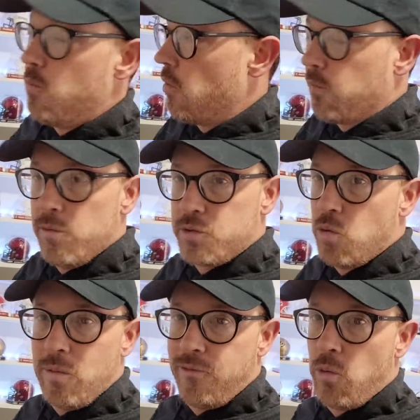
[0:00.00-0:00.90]
We were
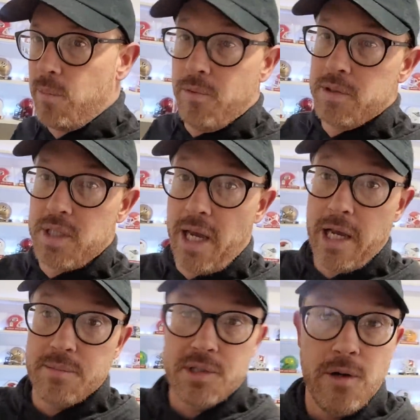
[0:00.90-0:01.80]
scoring 40 points a
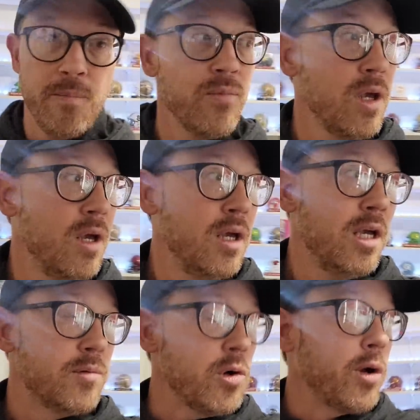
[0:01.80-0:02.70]
game, so
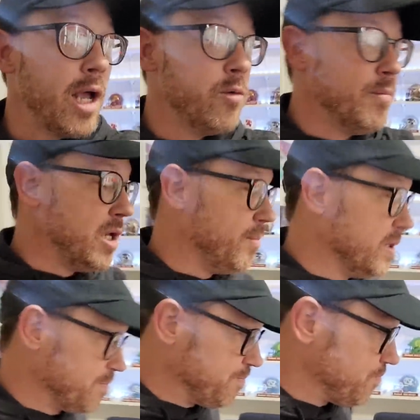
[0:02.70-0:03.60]
it was okay with me, but...